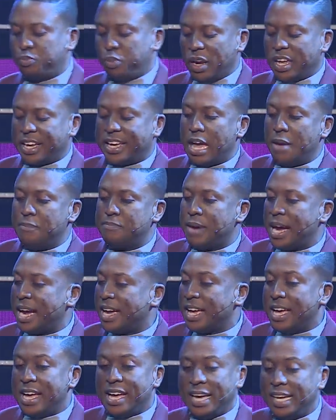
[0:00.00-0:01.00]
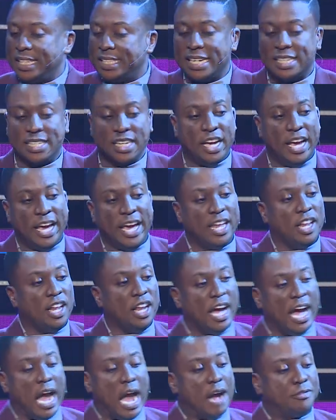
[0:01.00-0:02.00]
brother came back, he says, hey,
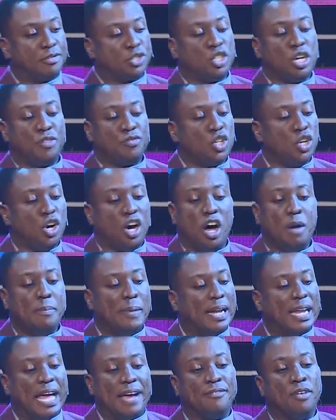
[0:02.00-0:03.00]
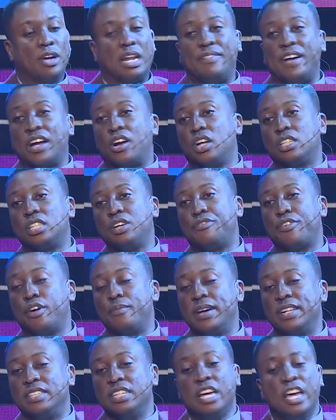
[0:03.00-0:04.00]
I've served you all my life. What have I gotten
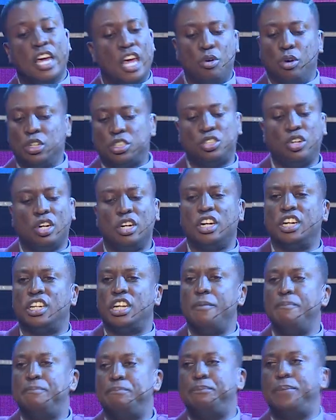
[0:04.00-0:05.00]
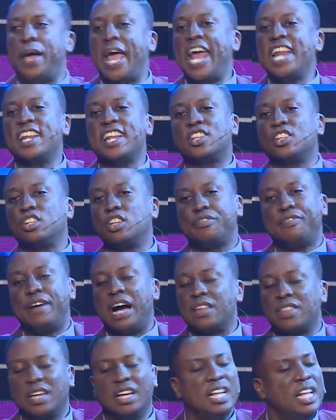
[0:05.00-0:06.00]
from it? He was so dependent on the
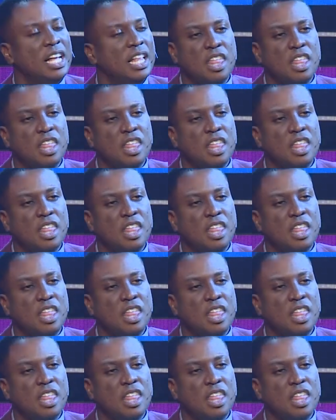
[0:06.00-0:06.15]
father.